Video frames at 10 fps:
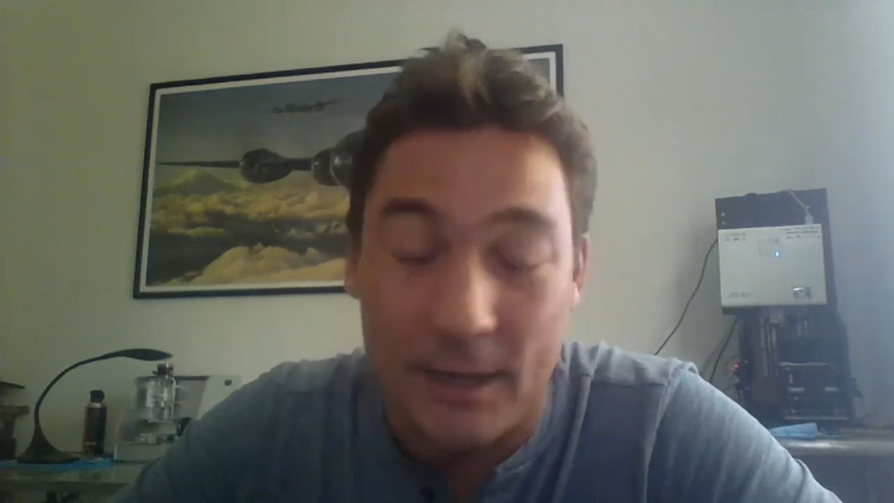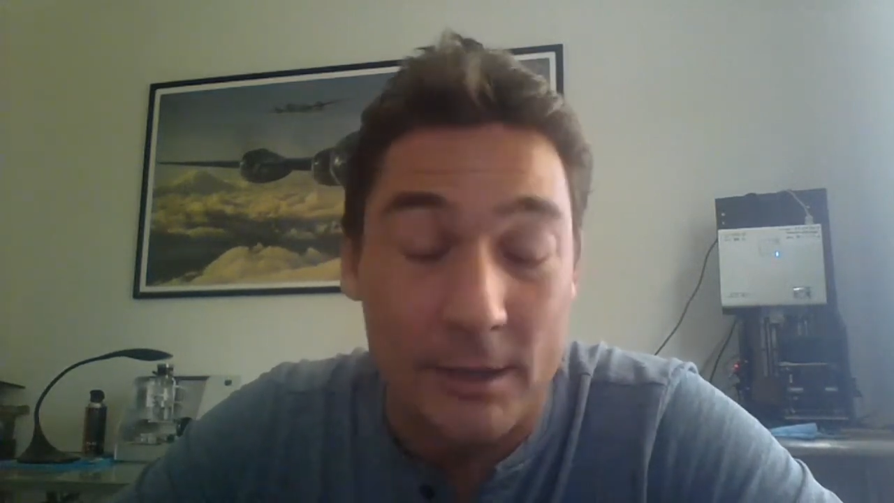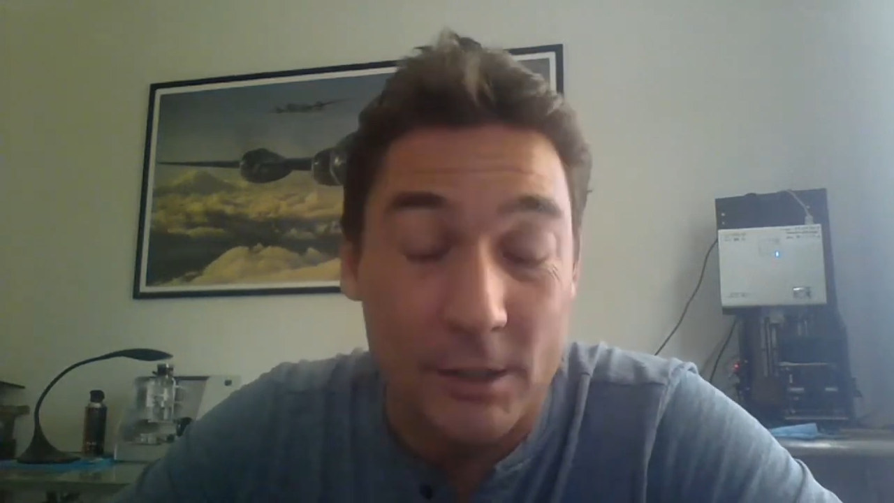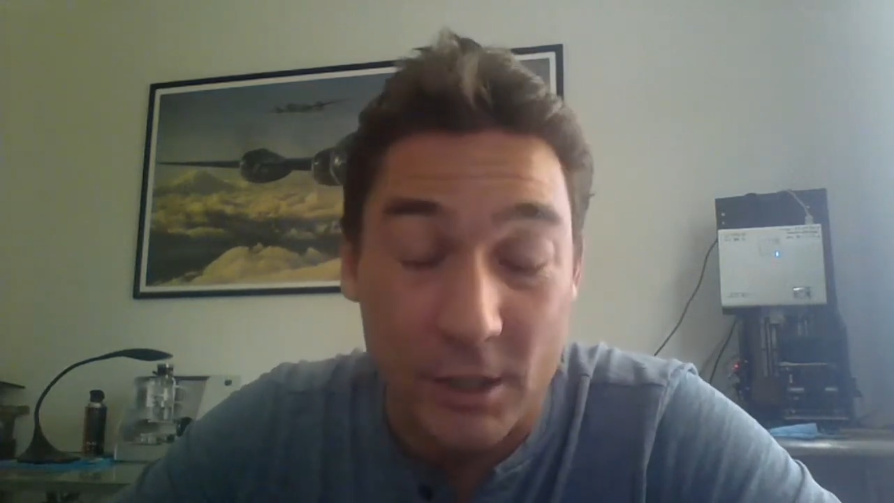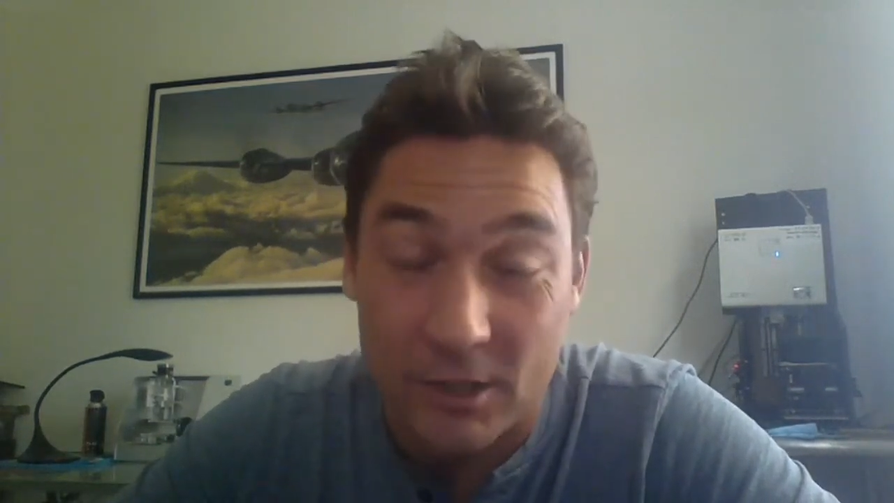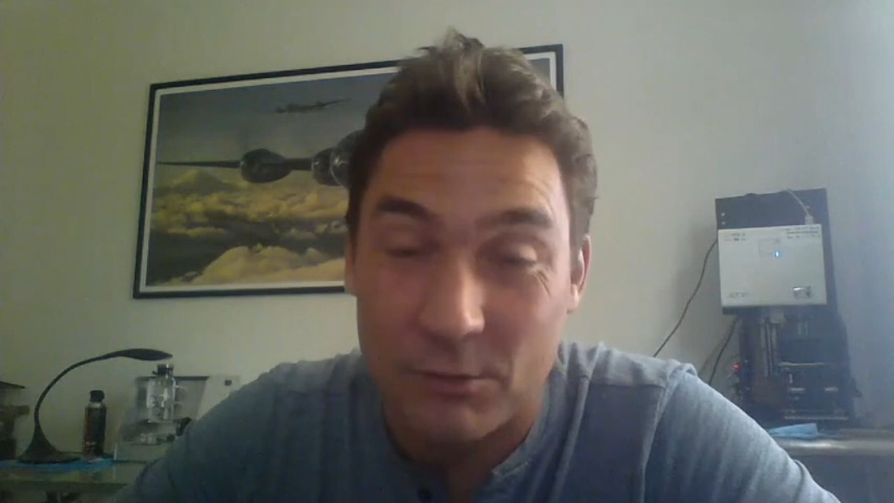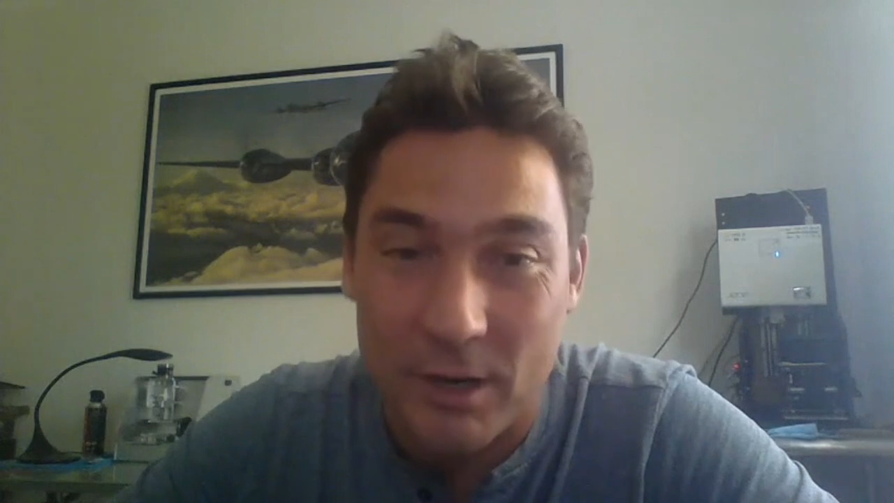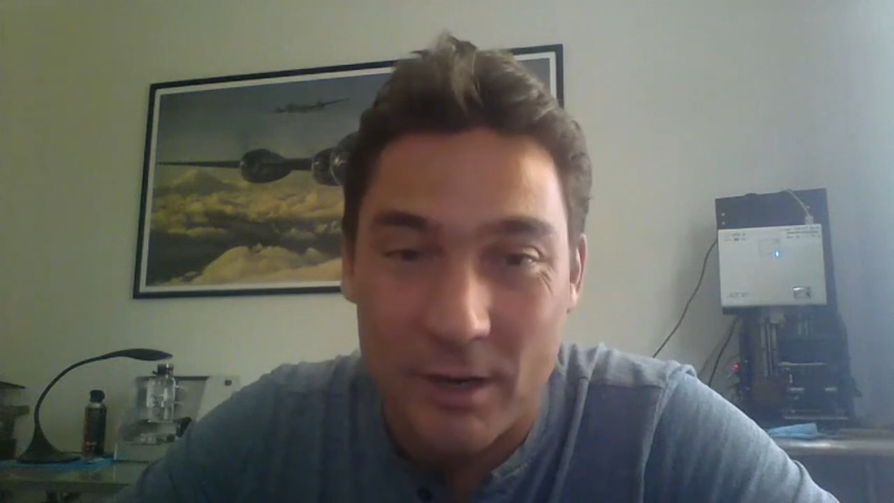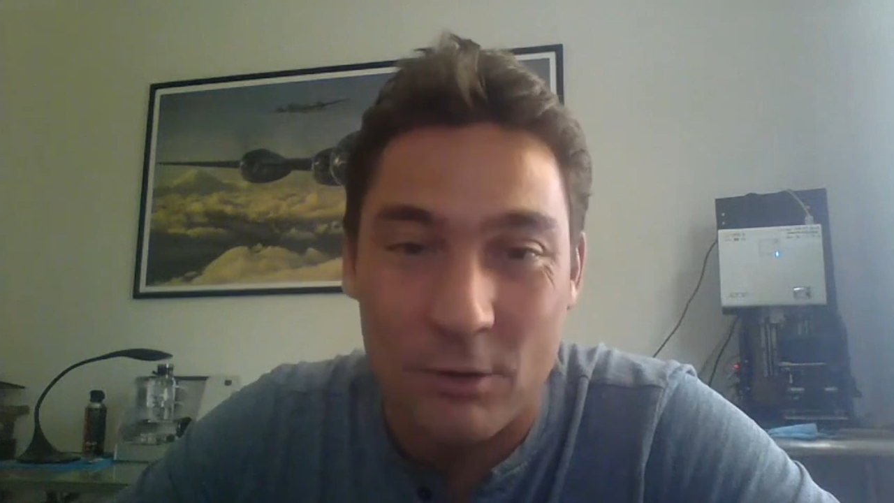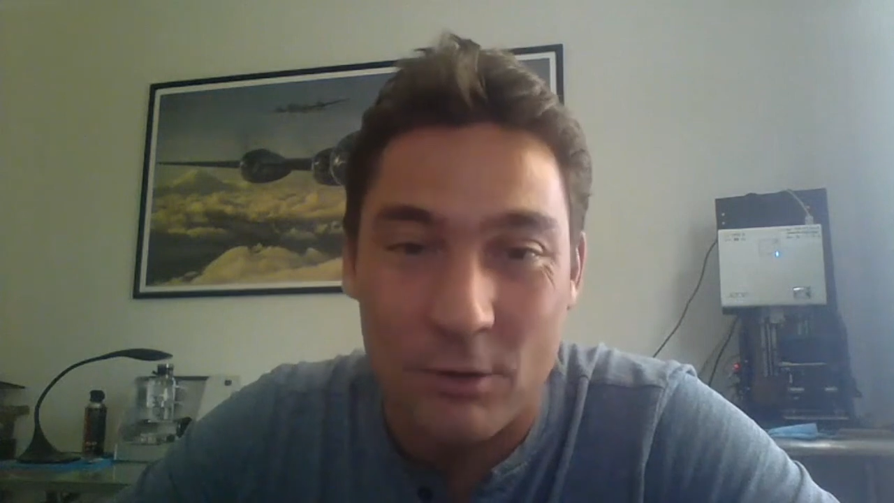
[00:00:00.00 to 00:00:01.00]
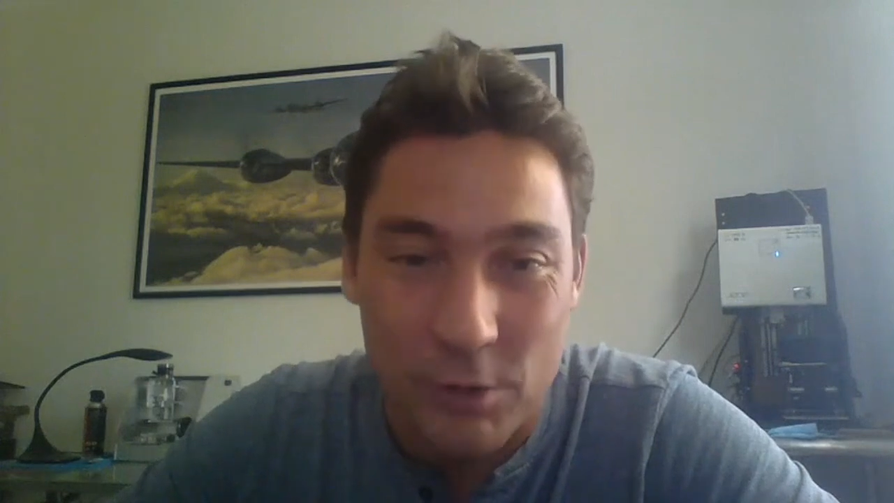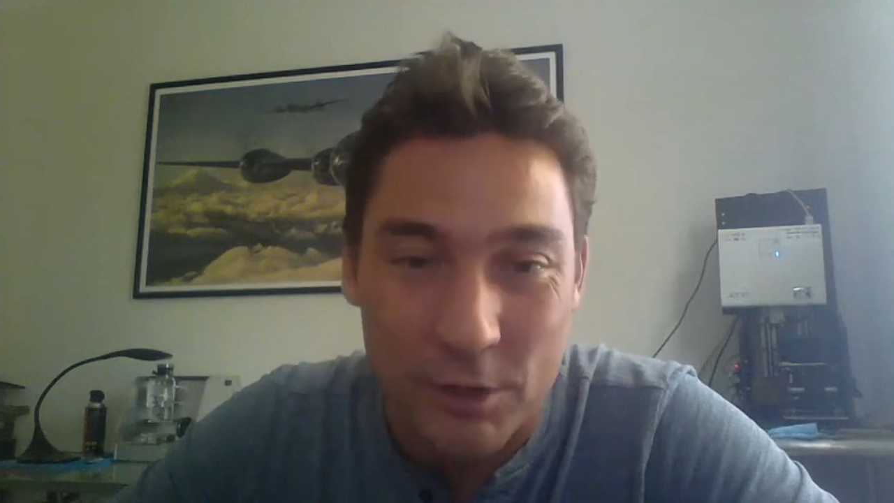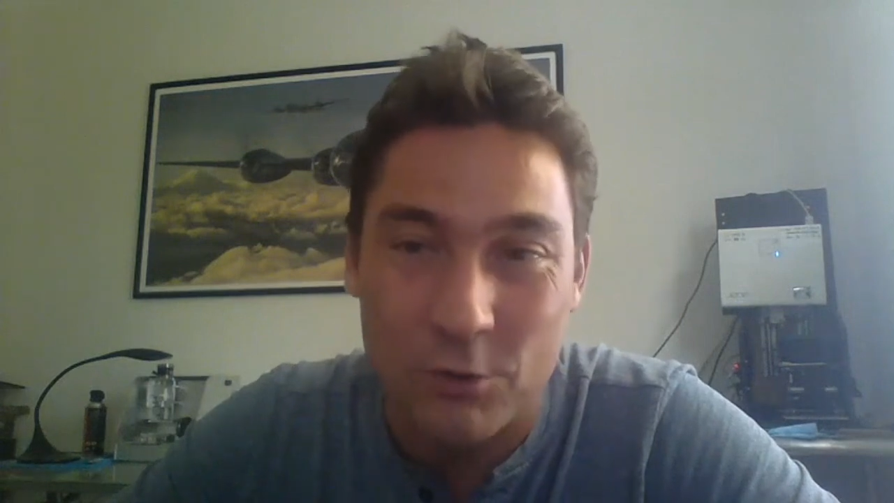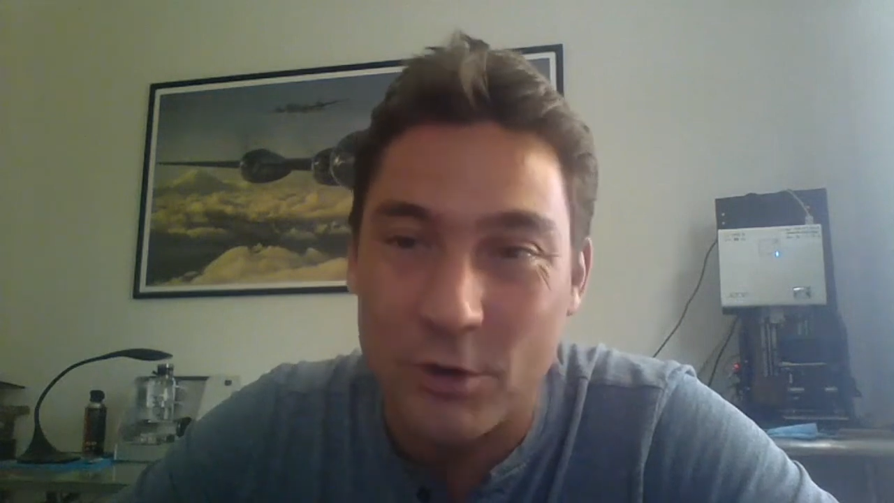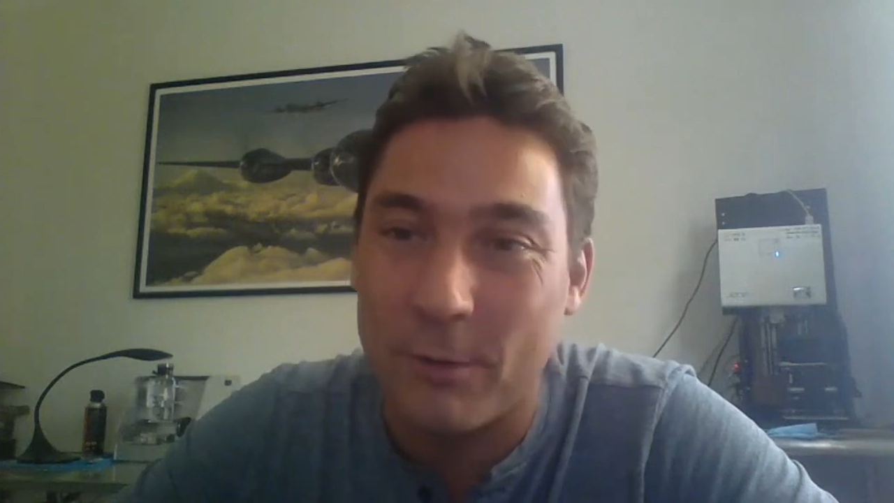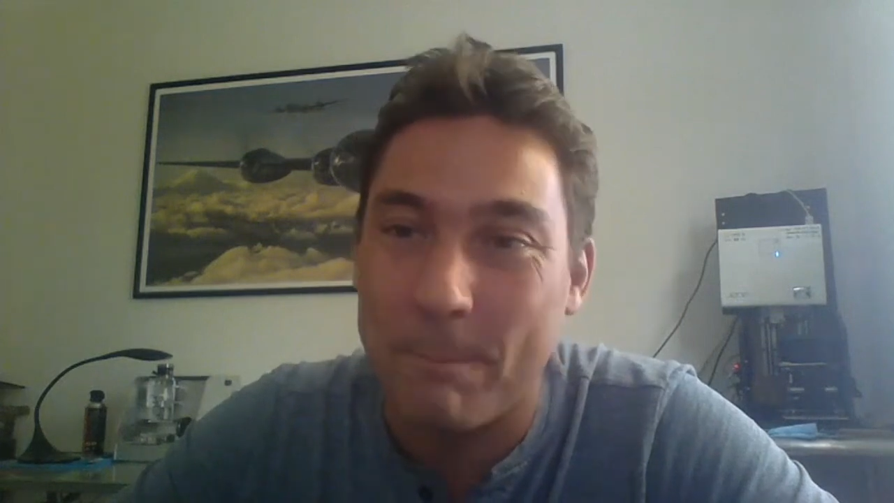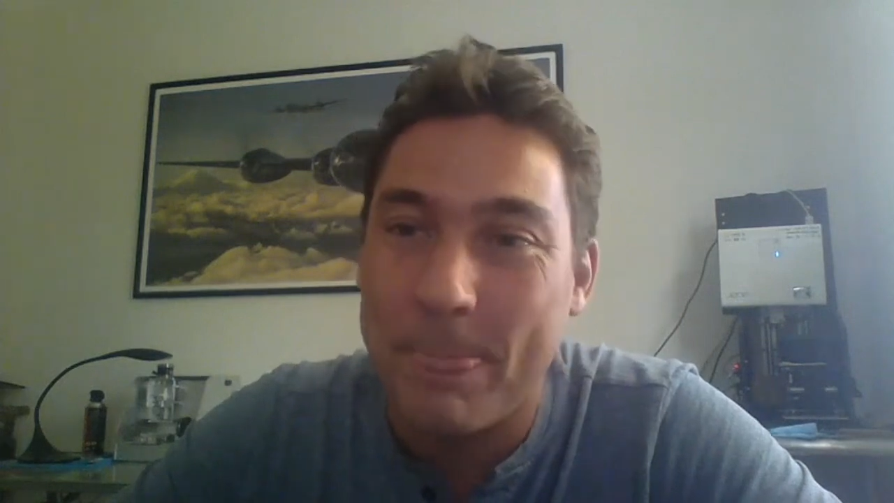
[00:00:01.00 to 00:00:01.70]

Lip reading: and she's really a good cook.